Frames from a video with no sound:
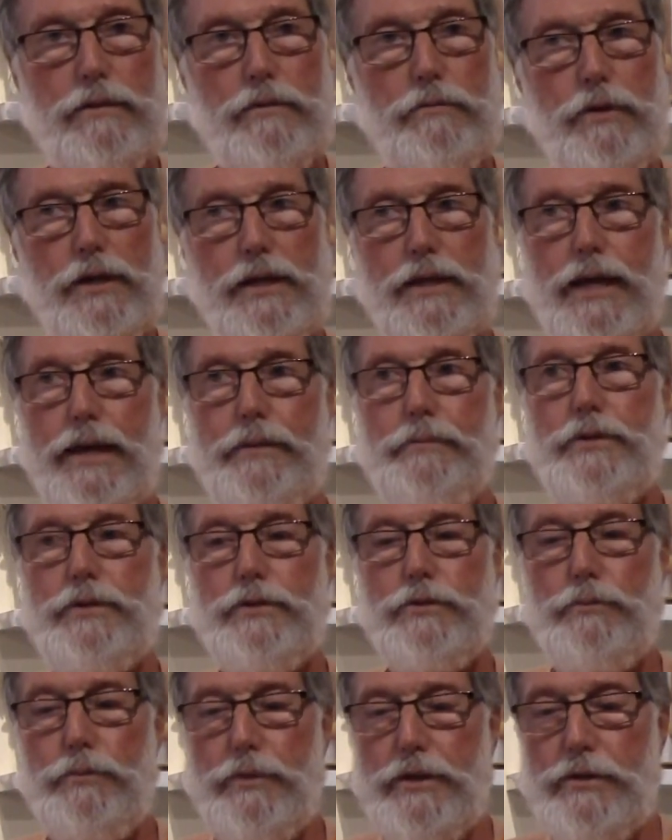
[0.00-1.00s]
what
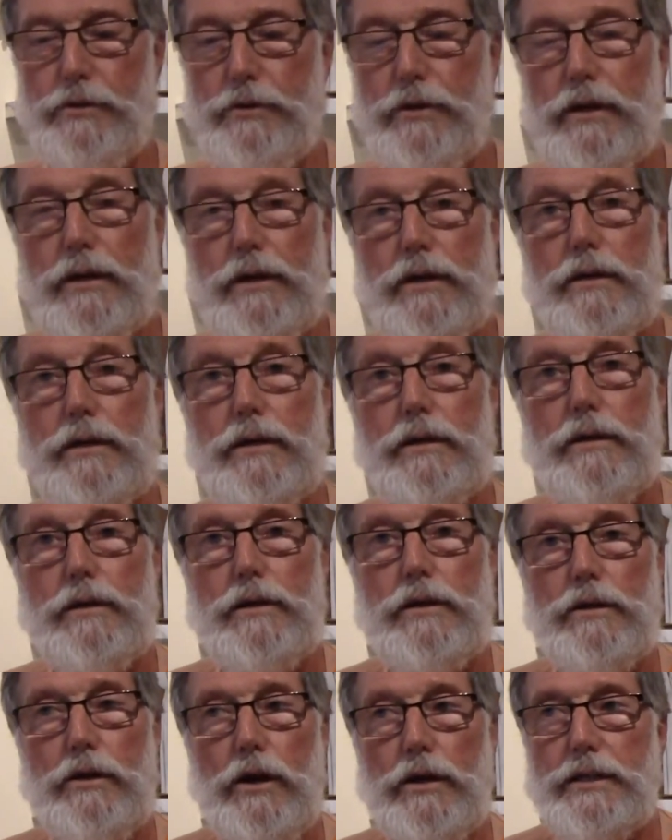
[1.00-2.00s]
damage you are doing?
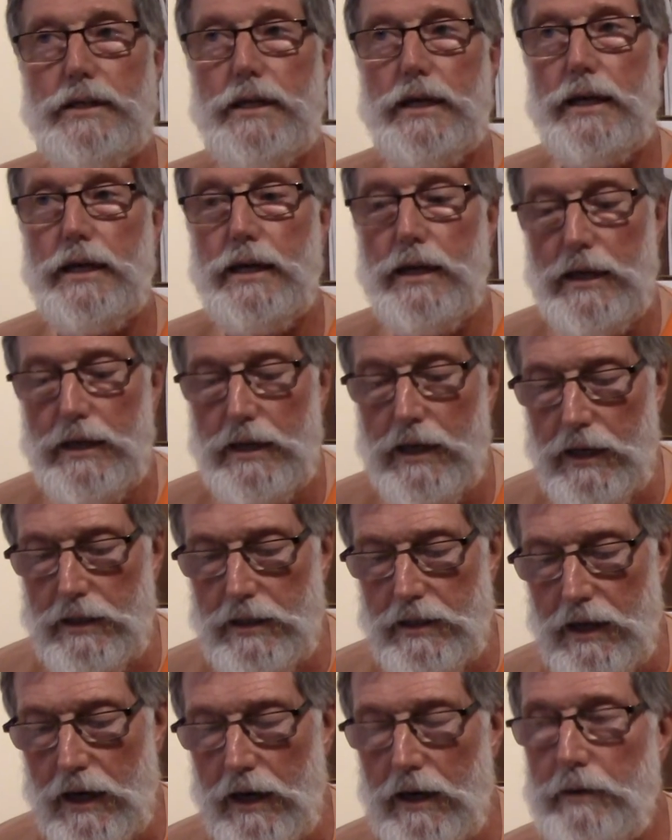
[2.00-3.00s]
Not taking it as
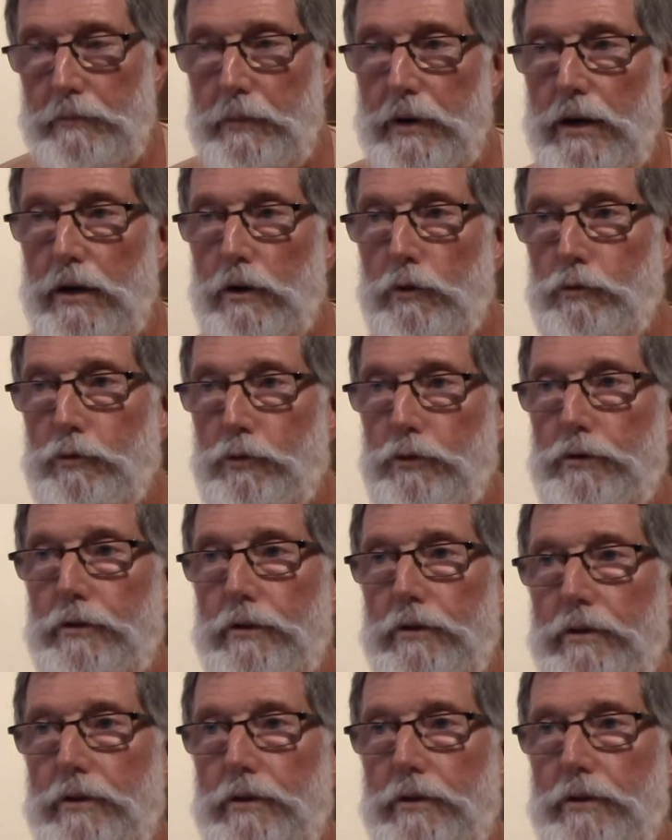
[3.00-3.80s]
sacramental food.